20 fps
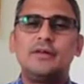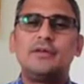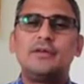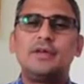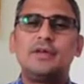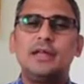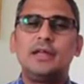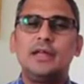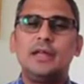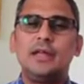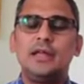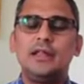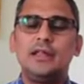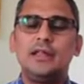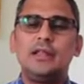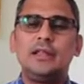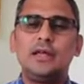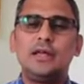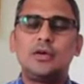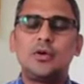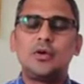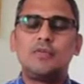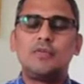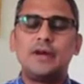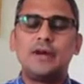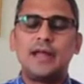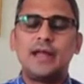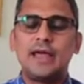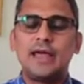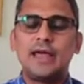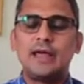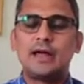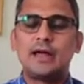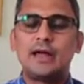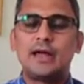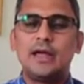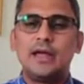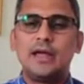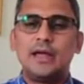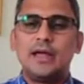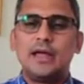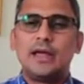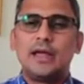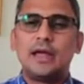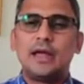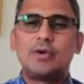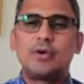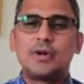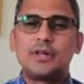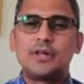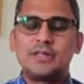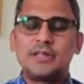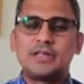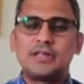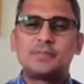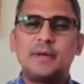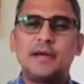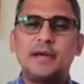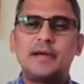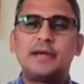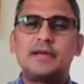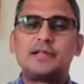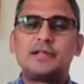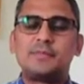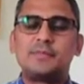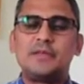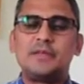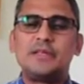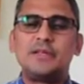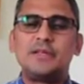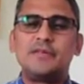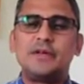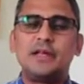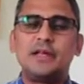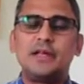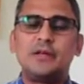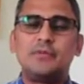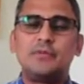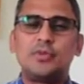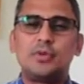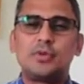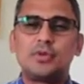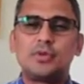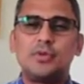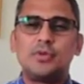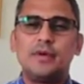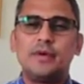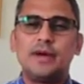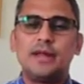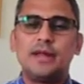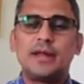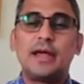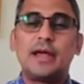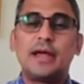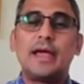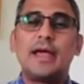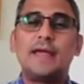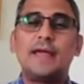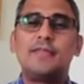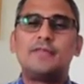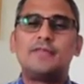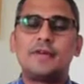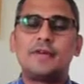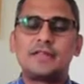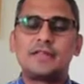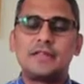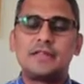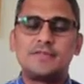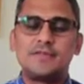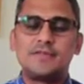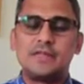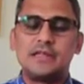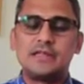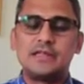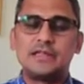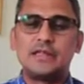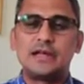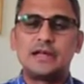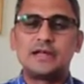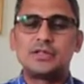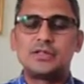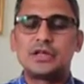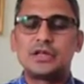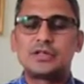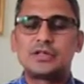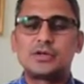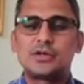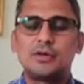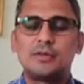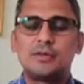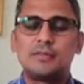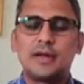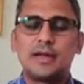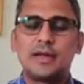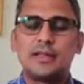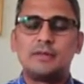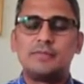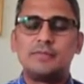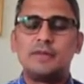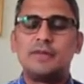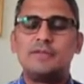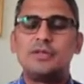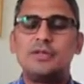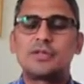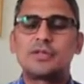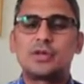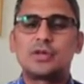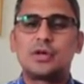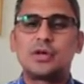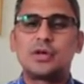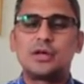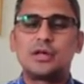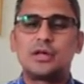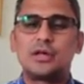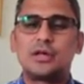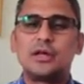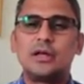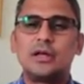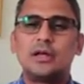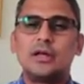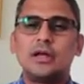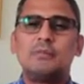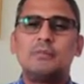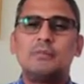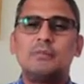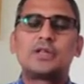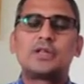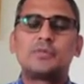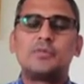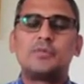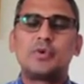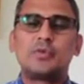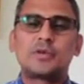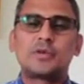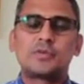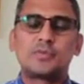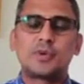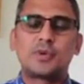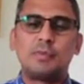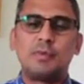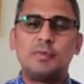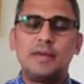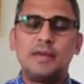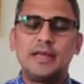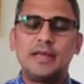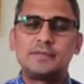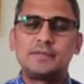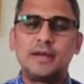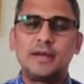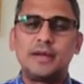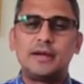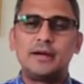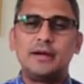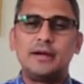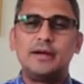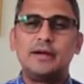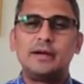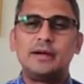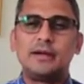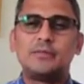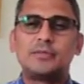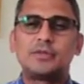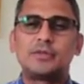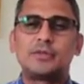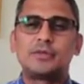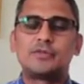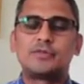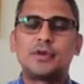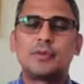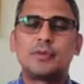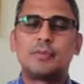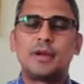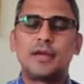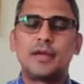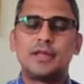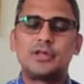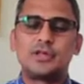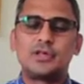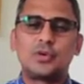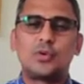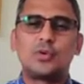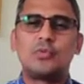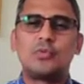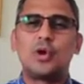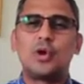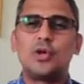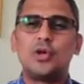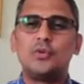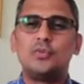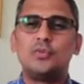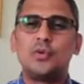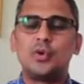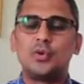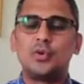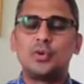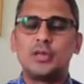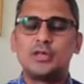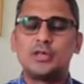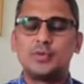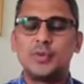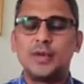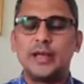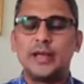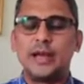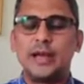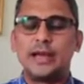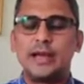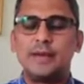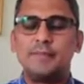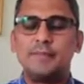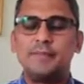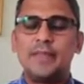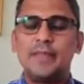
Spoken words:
had given in the COVID era and what is expected specifically in the post-COVID era and the festive season that has just gone by in the previous quarter, much more was probably expected in terms of top-line stroke volume growth as well.